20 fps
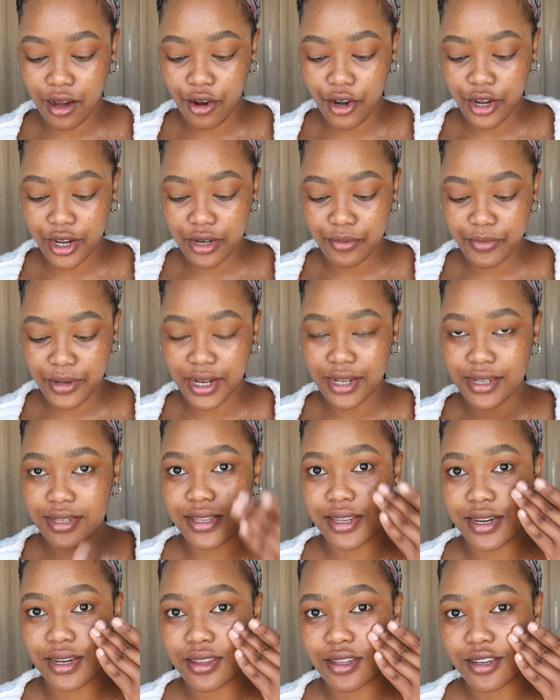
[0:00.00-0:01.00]
are going to be
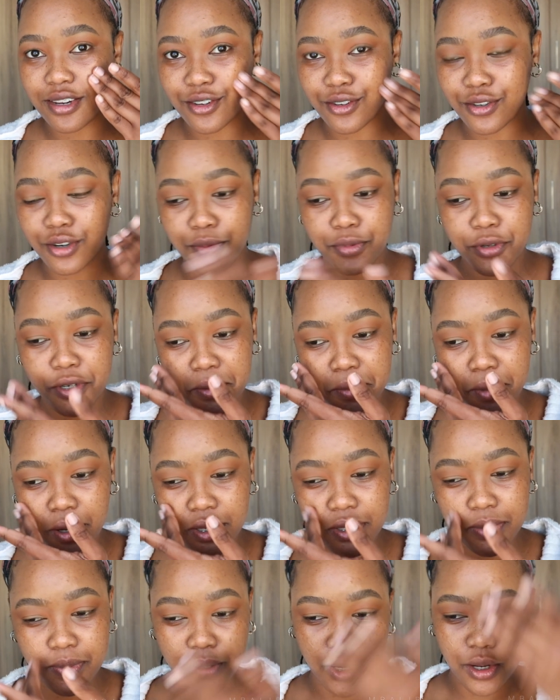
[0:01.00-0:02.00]
listed in the description
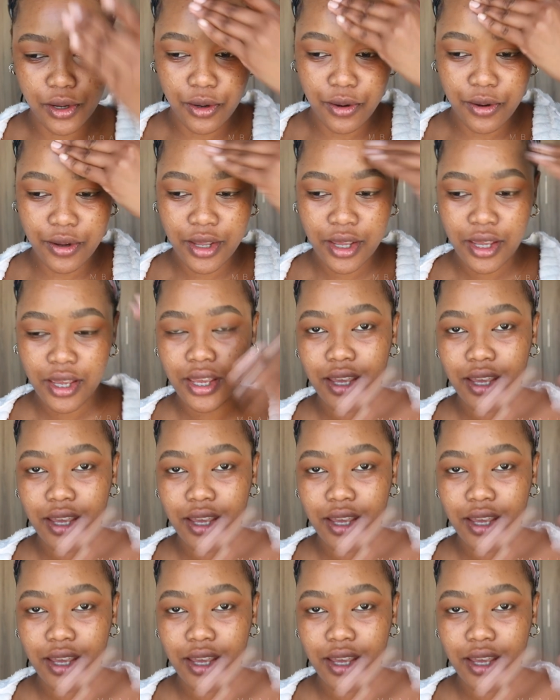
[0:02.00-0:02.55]
box below.